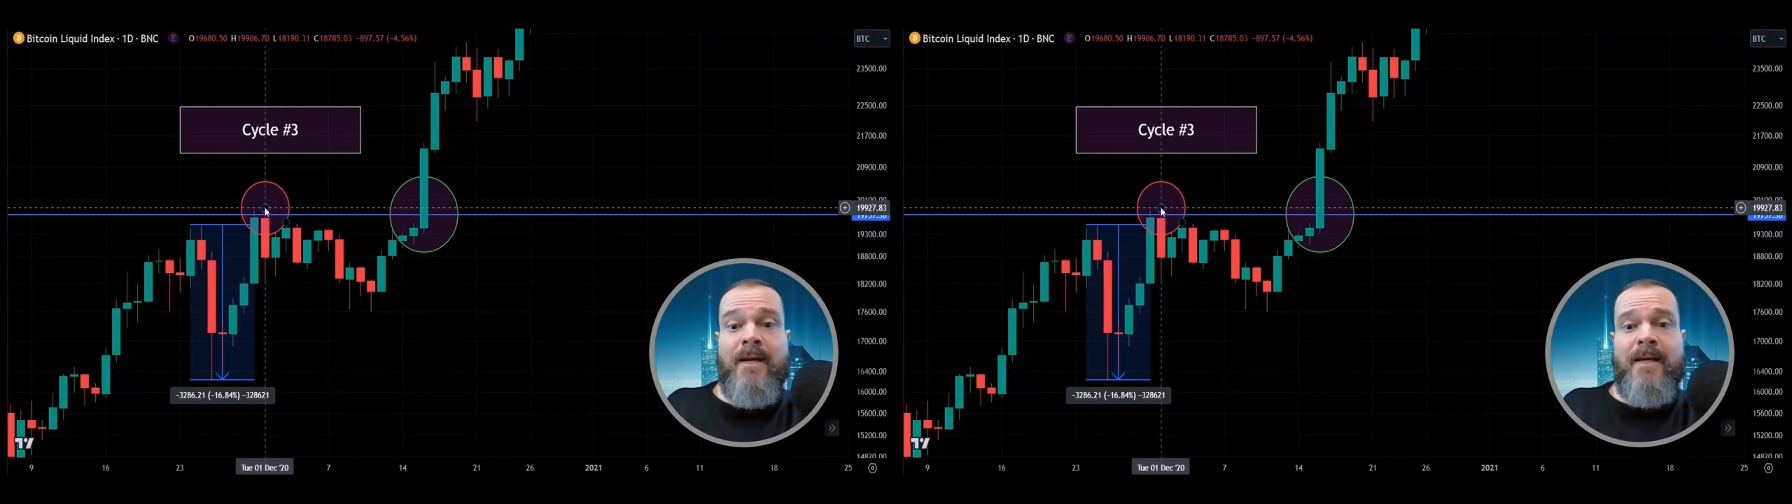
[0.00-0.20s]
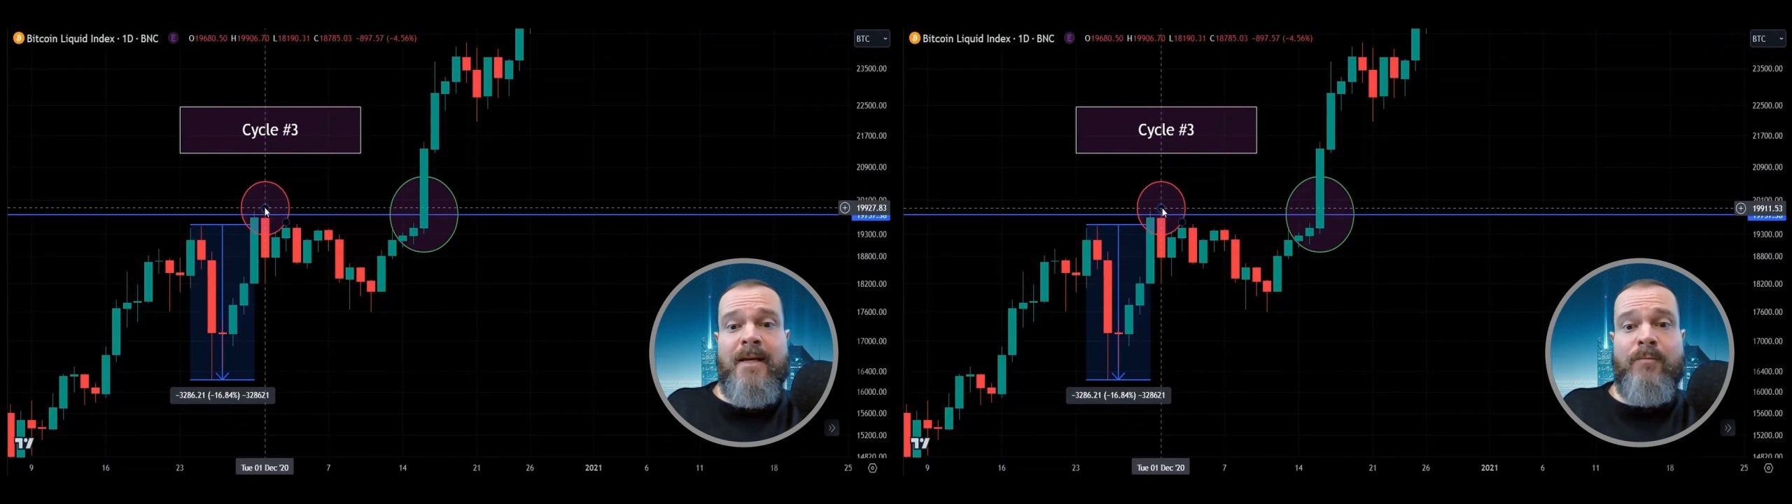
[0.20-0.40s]

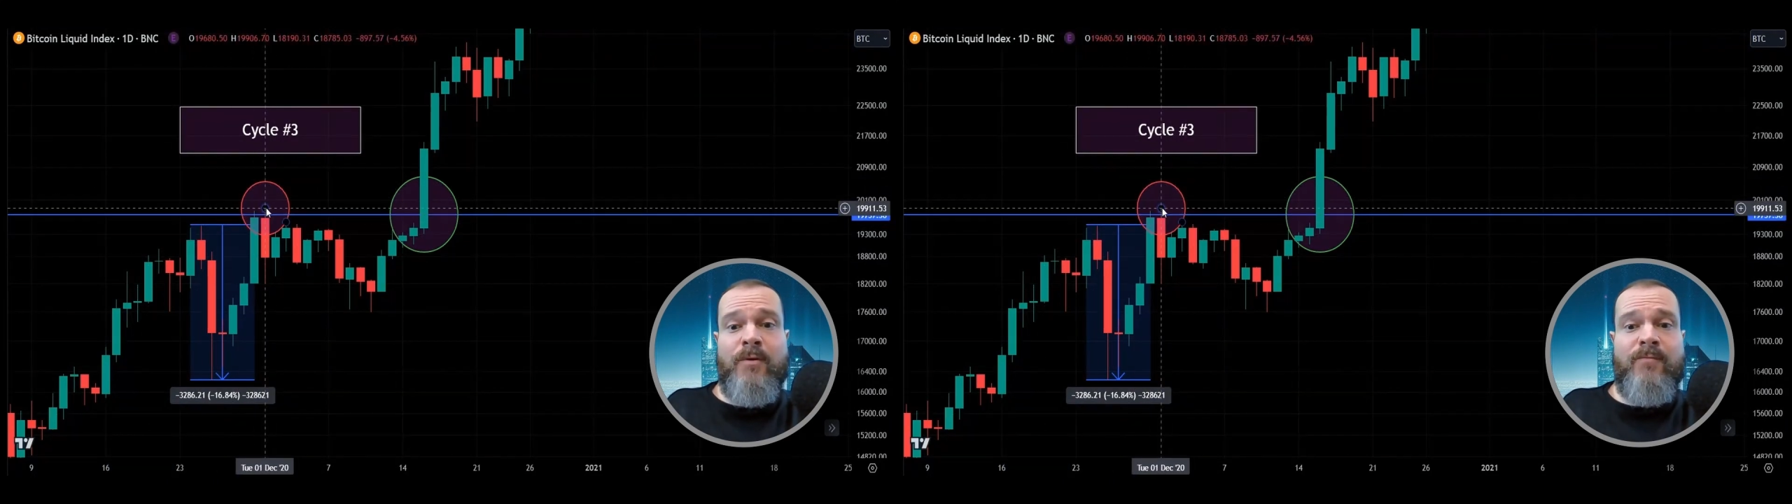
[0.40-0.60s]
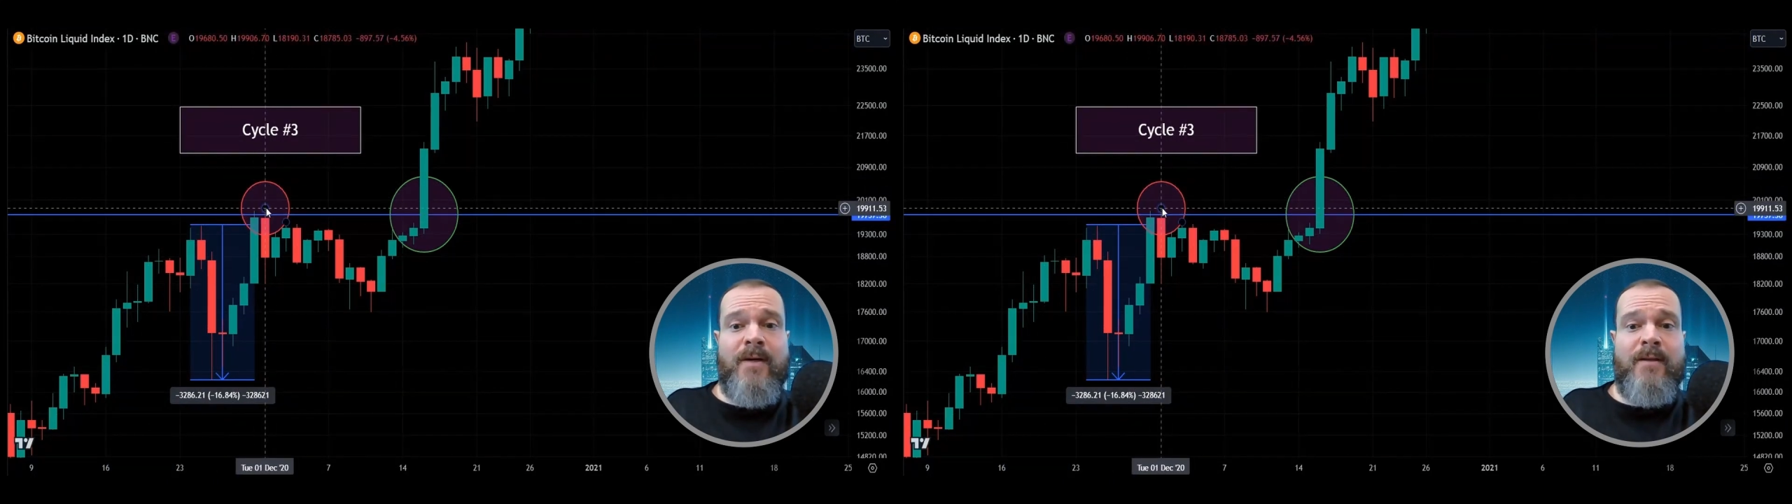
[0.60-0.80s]
and then
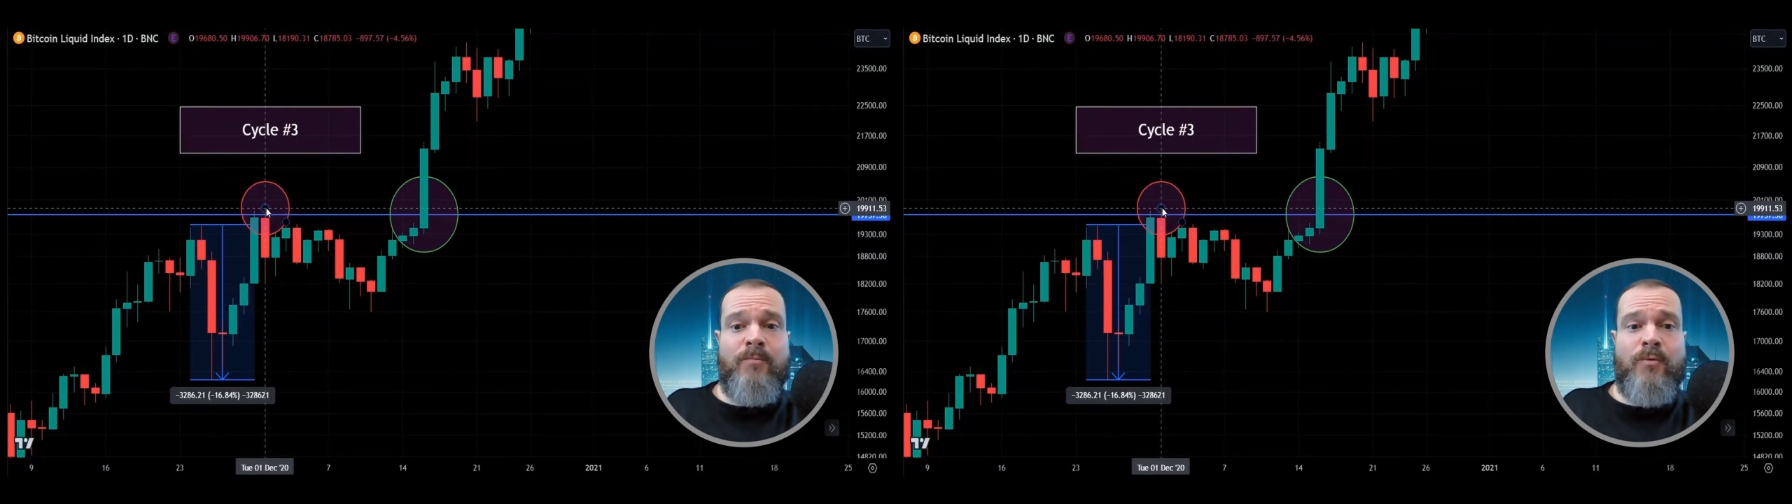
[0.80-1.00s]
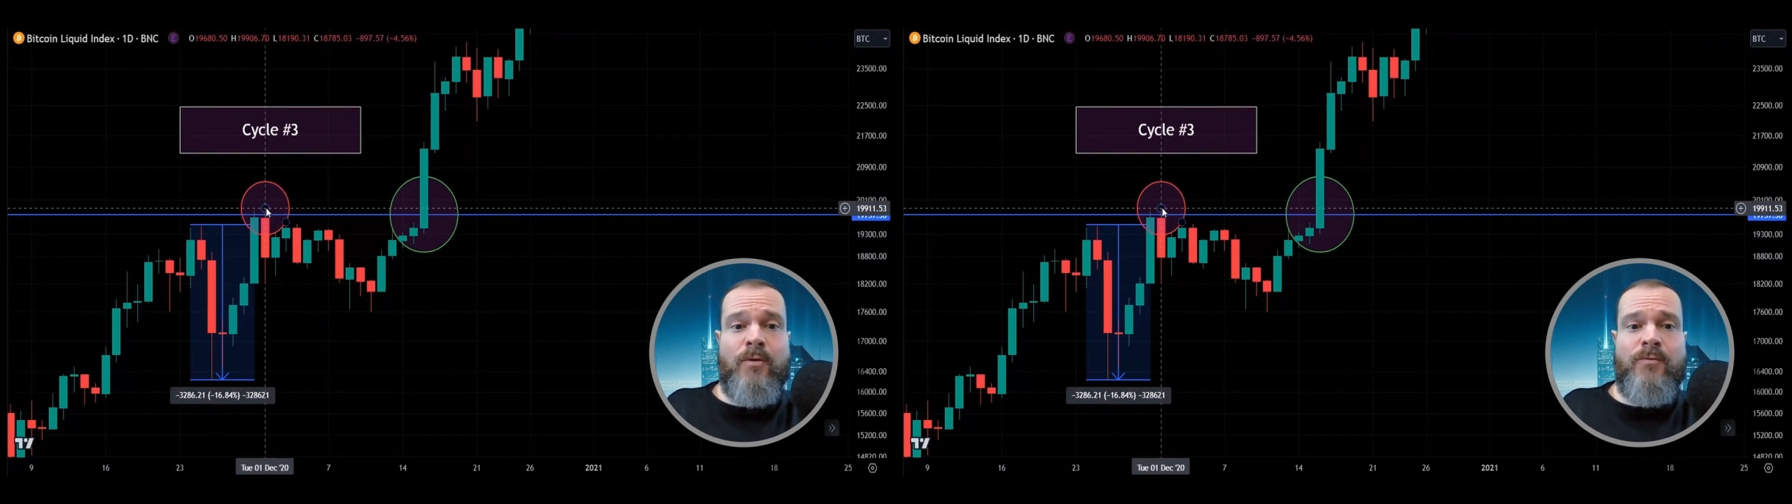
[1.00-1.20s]
we finally
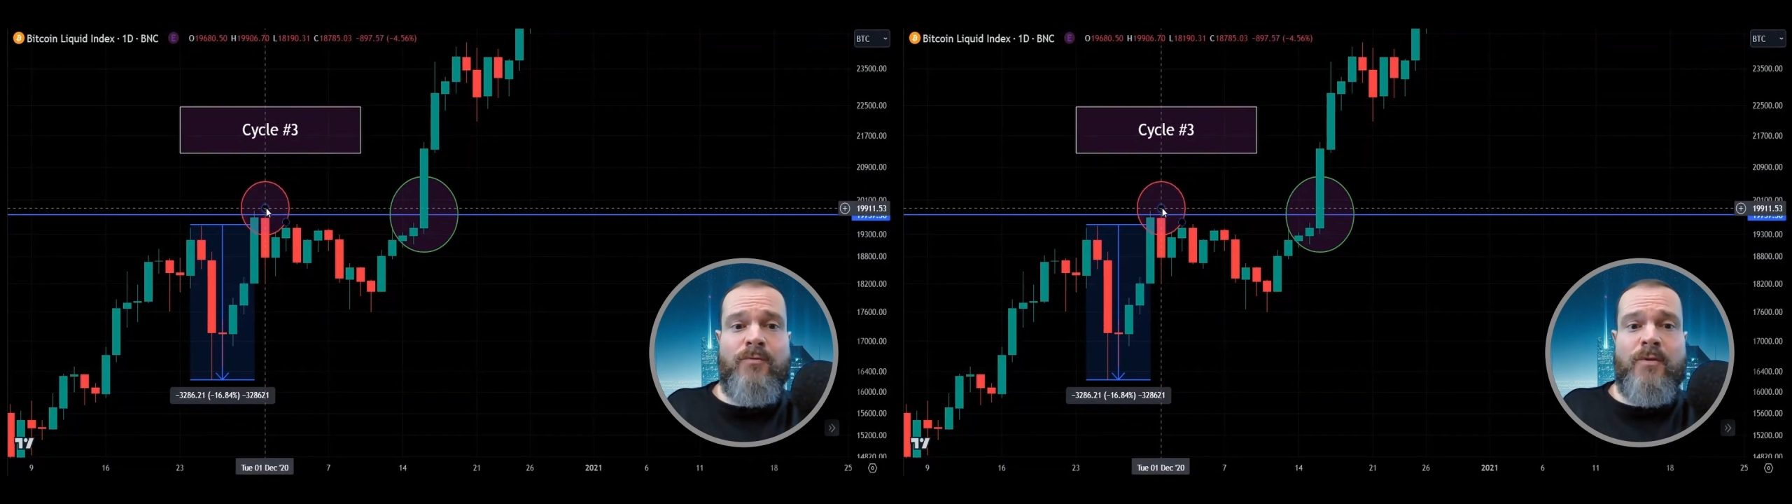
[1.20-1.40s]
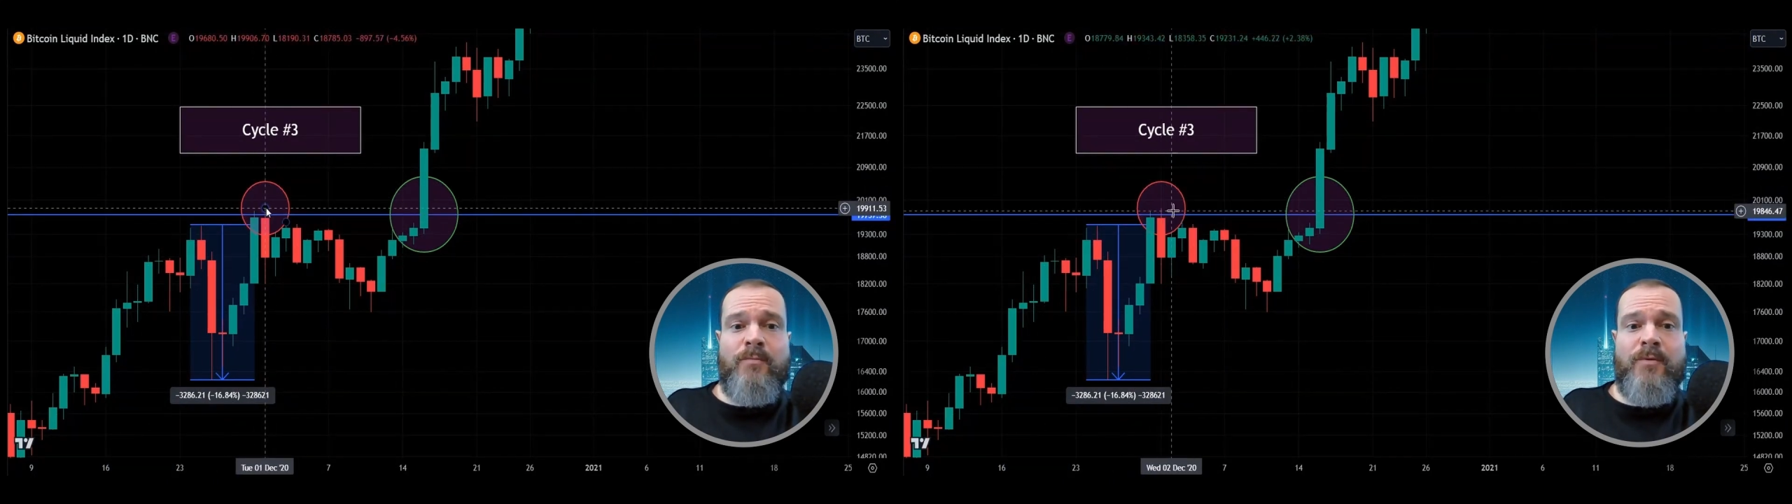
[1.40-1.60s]
broke
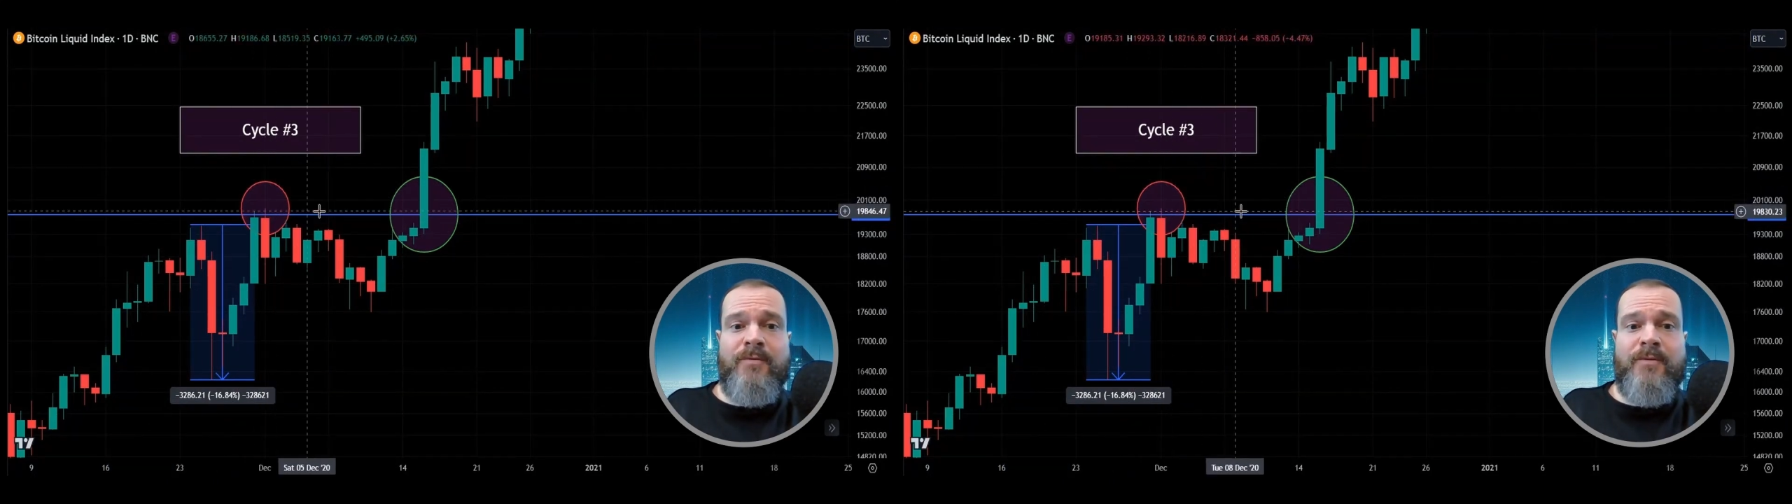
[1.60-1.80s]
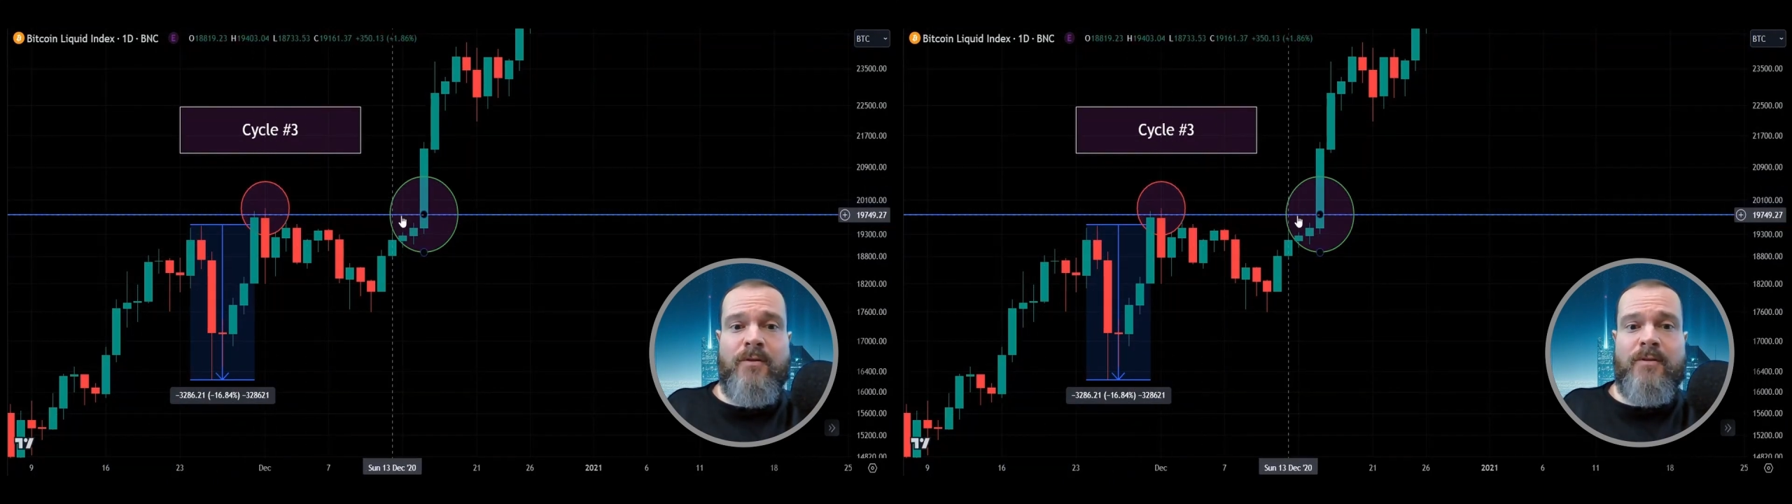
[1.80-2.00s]
through the
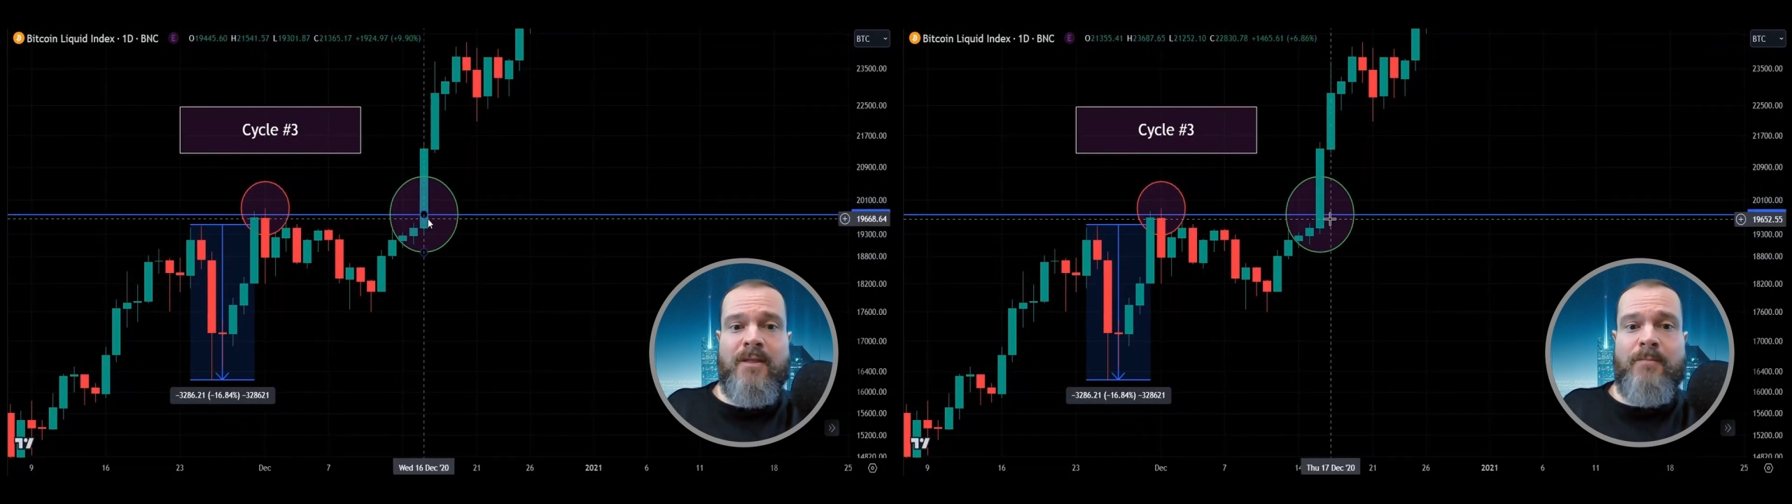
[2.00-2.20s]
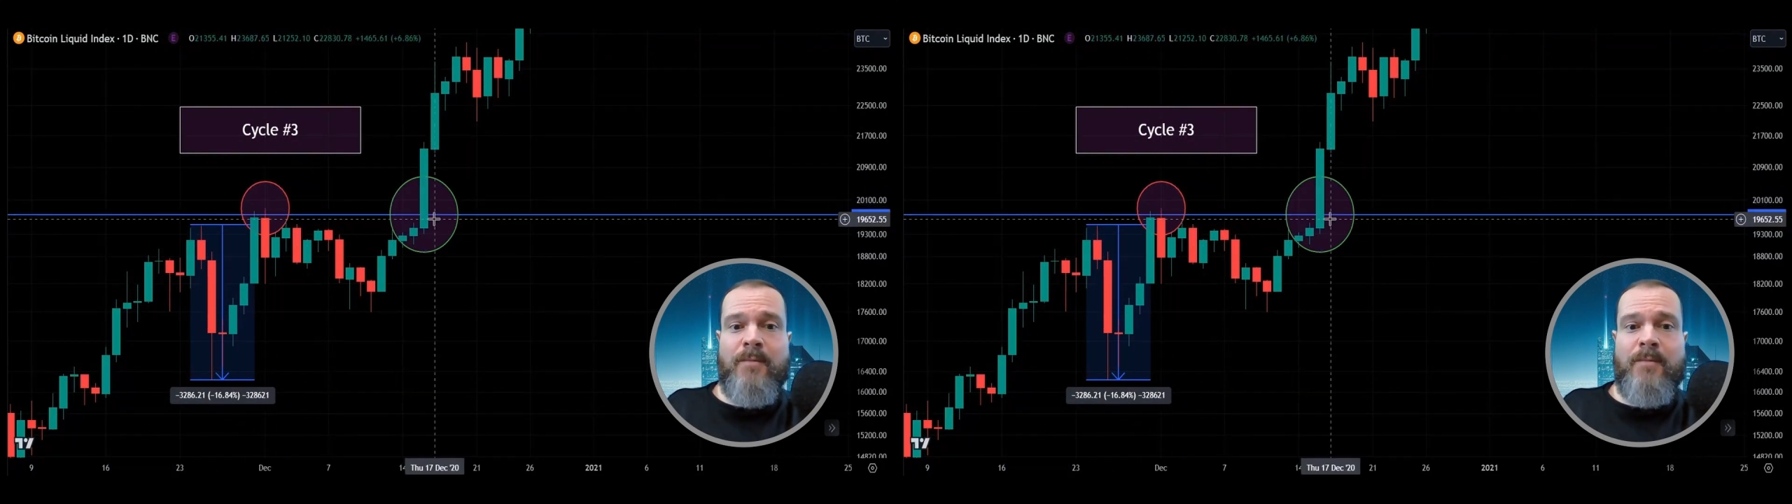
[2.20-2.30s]
previous all-time